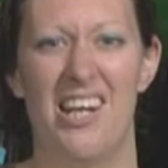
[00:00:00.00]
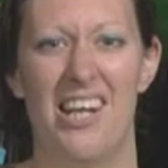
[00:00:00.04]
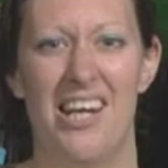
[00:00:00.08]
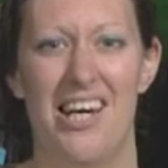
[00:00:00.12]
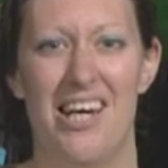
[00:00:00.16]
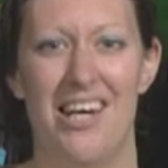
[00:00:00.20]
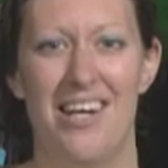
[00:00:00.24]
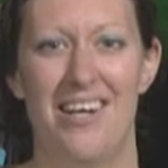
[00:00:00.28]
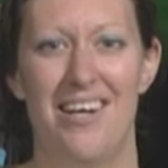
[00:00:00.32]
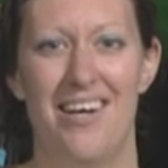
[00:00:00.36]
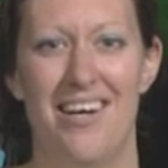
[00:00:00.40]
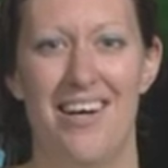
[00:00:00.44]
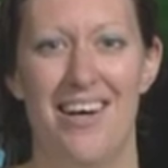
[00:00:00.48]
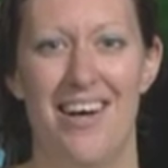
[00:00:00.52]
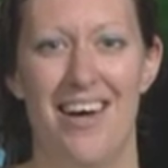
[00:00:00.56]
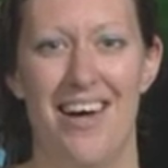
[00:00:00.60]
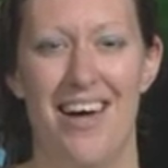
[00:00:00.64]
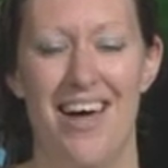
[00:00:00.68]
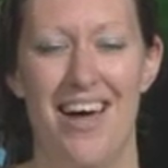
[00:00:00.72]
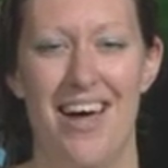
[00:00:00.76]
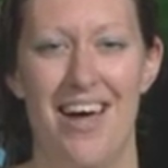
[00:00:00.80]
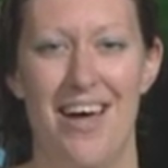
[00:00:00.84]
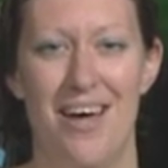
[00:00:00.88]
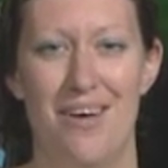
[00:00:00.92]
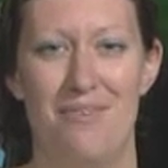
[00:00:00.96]
colour,
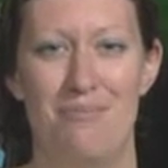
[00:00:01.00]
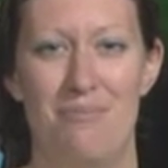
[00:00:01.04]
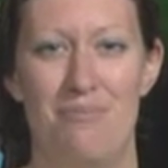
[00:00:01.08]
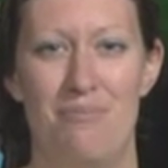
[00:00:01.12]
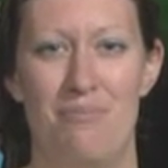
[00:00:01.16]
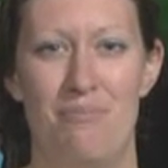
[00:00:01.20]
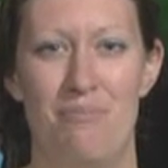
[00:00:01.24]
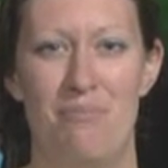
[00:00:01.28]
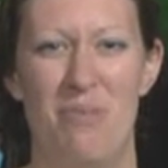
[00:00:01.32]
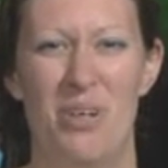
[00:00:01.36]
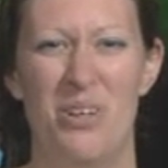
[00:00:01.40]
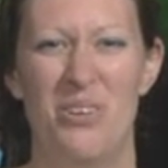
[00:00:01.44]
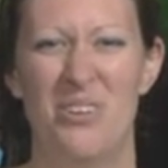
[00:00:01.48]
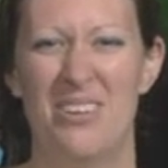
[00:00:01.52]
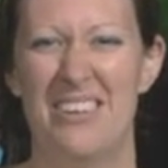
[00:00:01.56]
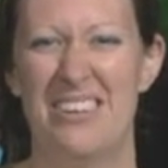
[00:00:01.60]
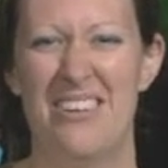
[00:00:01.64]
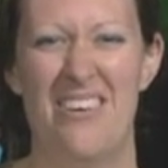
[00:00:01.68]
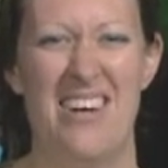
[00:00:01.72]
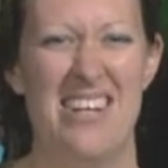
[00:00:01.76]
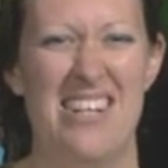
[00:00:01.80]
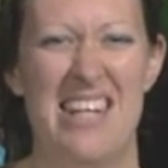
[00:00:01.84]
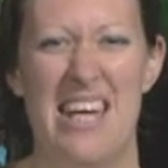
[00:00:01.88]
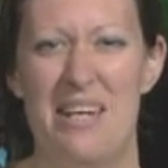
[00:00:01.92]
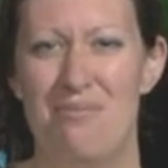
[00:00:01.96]
but
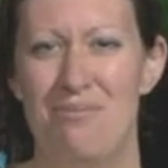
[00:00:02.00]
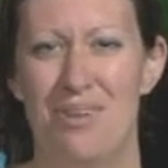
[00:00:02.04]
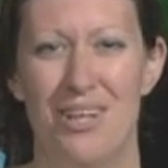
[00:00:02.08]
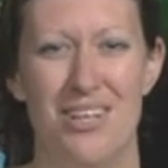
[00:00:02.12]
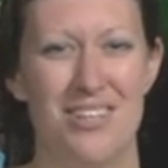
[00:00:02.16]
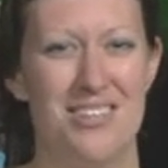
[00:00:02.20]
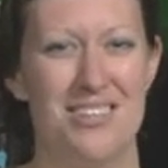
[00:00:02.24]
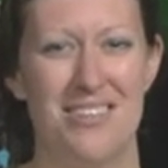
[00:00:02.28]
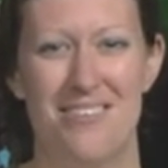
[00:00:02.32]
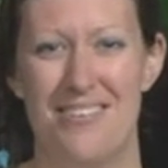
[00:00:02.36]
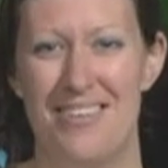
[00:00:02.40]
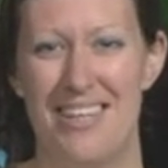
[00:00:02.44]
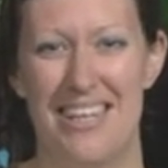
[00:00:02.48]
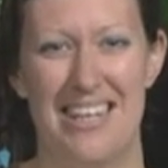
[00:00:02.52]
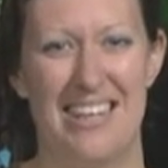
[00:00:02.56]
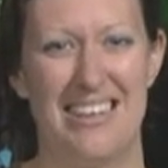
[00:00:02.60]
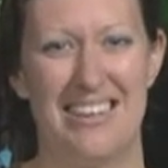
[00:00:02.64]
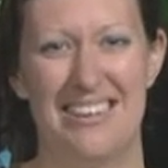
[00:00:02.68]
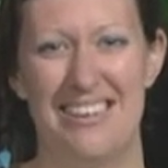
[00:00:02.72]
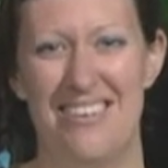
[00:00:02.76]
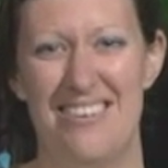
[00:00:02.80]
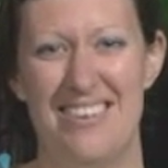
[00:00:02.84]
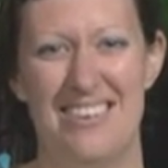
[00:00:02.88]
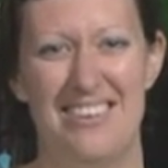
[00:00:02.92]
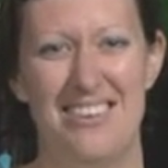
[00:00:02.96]
also I name lots of things,
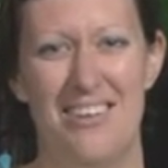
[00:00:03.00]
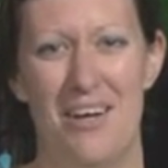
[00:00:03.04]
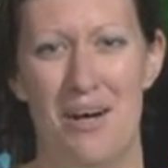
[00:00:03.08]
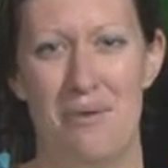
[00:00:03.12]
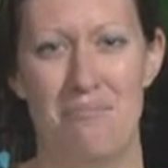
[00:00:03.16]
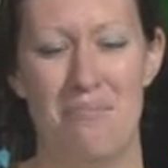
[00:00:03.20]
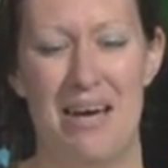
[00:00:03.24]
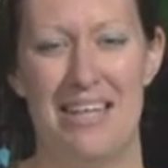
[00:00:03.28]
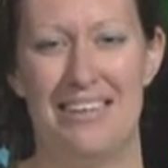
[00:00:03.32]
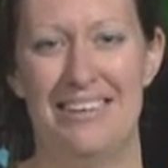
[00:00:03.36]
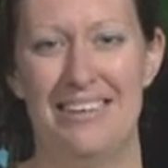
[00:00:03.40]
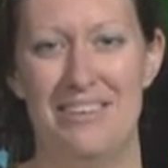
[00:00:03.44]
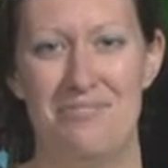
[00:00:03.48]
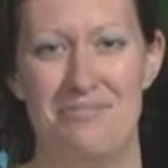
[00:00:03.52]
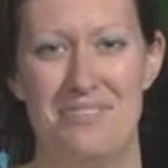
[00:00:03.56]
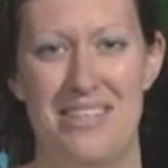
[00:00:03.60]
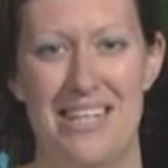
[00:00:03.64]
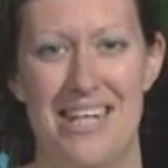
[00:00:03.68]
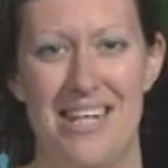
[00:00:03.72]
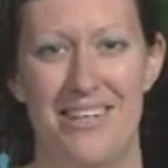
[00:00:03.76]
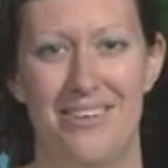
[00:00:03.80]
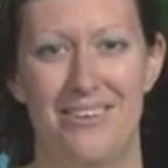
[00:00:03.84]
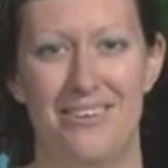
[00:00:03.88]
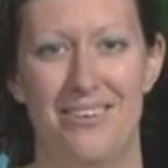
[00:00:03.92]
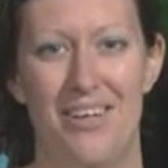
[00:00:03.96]
so it's not a massive
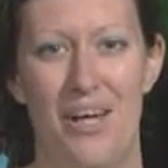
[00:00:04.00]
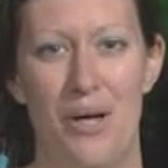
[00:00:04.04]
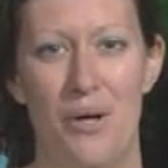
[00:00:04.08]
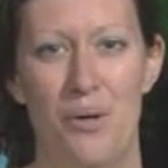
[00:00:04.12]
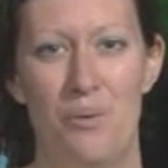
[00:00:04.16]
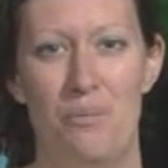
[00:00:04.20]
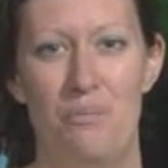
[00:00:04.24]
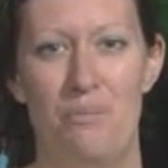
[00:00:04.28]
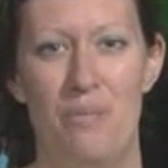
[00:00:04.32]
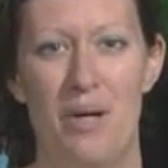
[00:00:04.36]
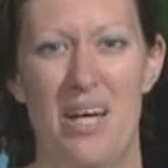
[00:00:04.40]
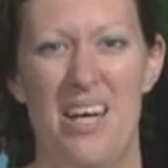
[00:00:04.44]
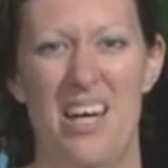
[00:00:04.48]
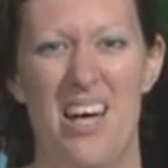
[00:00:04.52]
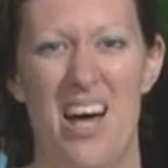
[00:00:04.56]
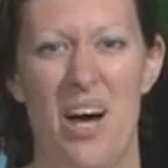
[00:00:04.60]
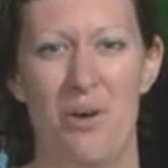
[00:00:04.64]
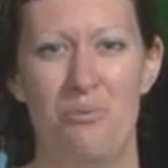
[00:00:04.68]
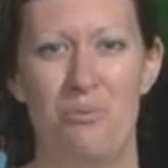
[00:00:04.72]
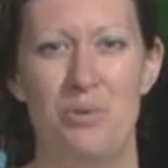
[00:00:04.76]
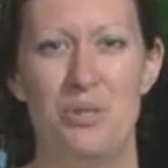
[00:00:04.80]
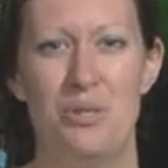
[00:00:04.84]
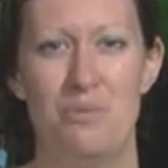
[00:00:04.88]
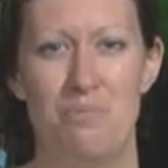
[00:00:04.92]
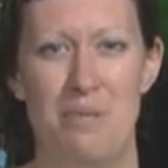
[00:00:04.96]
deal. But
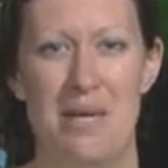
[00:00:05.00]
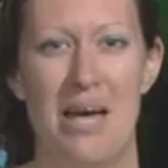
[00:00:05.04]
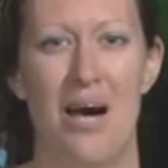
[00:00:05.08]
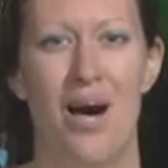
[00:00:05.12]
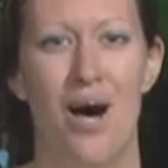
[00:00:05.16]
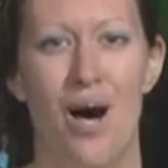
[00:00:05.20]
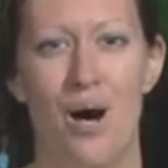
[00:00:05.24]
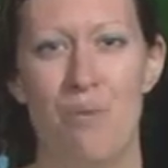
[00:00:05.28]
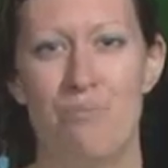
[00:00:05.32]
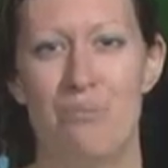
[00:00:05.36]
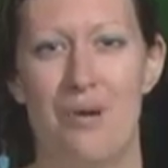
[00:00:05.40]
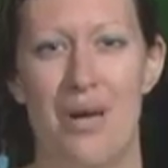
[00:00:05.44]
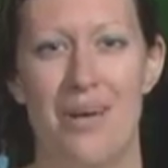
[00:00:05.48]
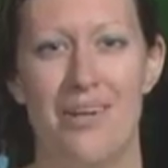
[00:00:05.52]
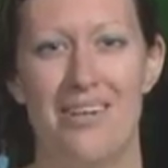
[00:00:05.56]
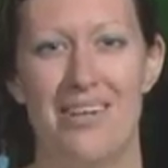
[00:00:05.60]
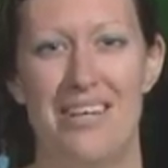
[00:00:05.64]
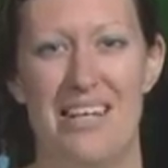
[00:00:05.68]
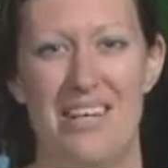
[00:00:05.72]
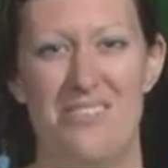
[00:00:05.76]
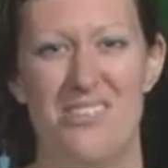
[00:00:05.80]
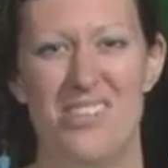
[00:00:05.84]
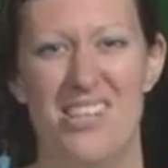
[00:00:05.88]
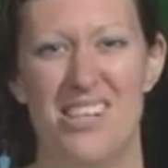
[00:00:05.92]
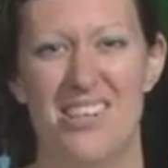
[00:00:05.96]
I would be heartbroken
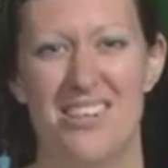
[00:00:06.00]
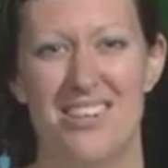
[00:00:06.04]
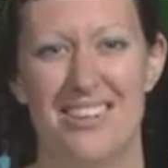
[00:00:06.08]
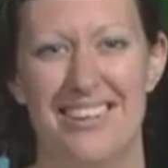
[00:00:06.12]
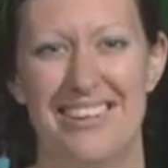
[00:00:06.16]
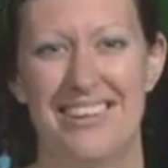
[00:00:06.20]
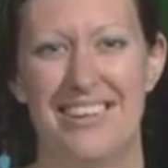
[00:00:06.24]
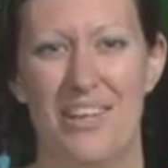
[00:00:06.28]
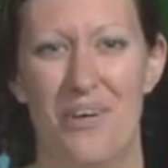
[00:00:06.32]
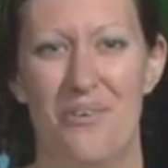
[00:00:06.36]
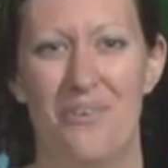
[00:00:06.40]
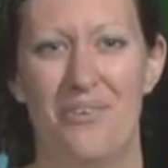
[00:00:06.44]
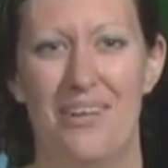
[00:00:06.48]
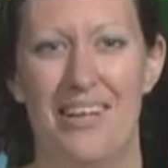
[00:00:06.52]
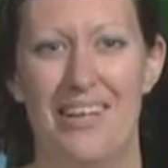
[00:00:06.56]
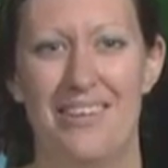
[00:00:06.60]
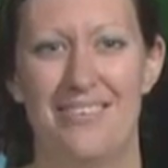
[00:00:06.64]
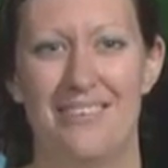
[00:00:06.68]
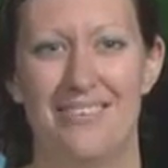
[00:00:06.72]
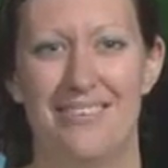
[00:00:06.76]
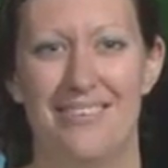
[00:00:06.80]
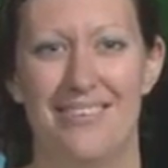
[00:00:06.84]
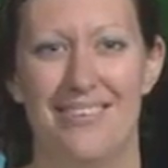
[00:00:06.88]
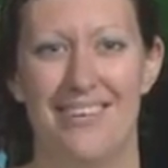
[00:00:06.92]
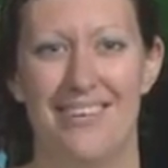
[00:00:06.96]
if she got stolen.